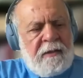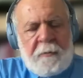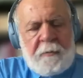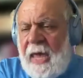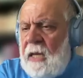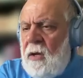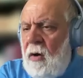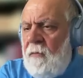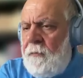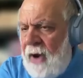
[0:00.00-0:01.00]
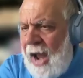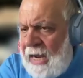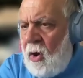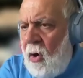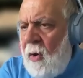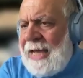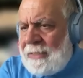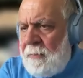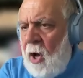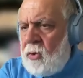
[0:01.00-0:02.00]
Spain of Franco
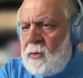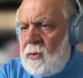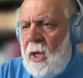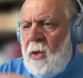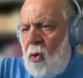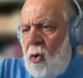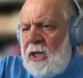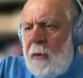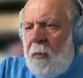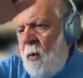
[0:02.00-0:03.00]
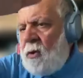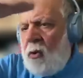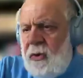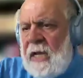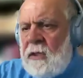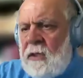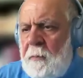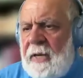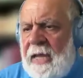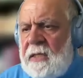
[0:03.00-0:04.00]
as models. Don't keep going to Oriental
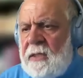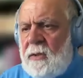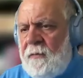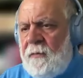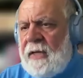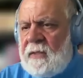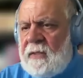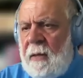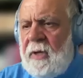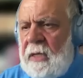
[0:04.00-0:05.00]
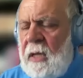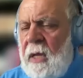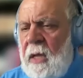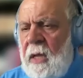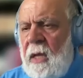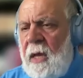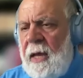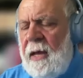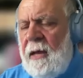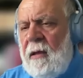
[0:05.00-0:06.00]
places to find somebody
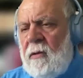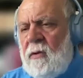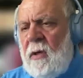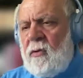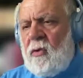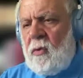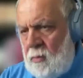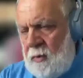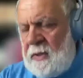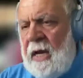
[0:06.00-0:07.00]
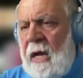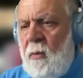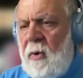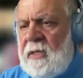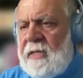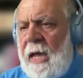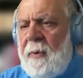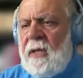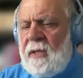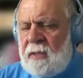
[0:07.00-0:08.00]
to see what is
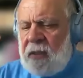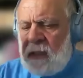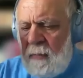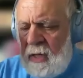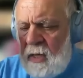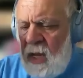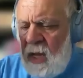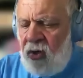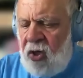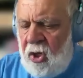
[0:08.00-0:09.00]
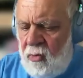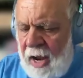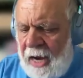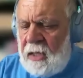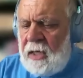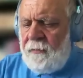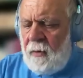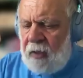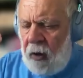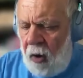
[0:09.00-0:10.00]
happening. This is coming directly
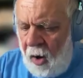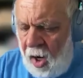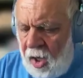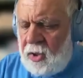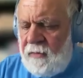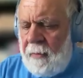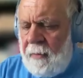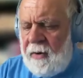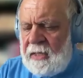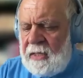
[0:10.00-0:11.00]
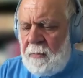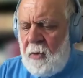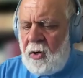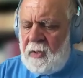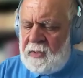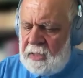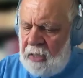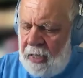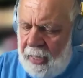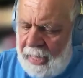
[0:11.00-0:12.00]
from the heart of American
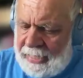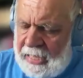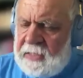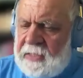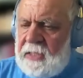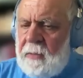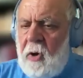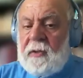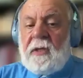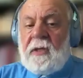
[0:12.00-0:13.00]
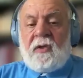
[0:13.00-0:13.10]
democracy against democracy.